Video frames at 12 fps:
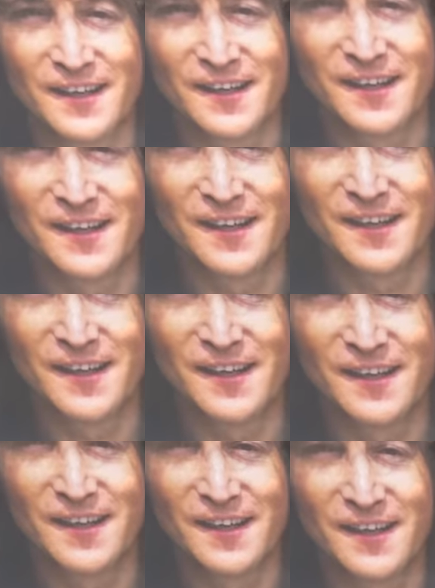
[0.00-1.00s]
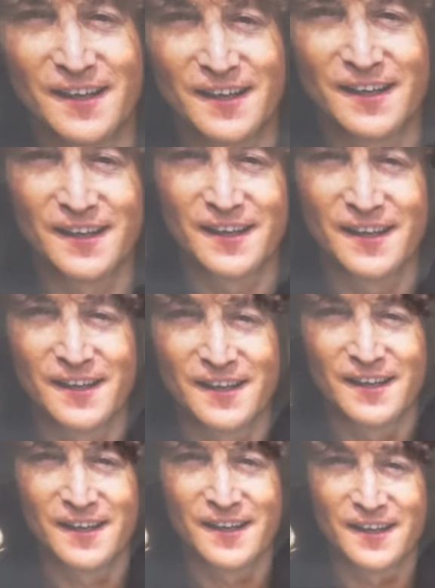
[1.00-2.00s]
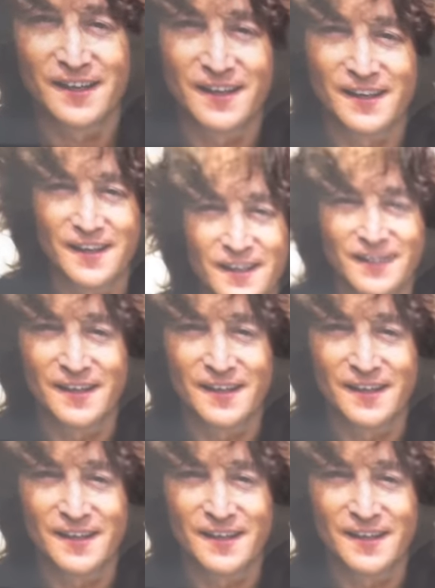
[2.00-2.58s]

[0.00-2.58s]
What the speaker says: a no brand name, and it just like they look nice.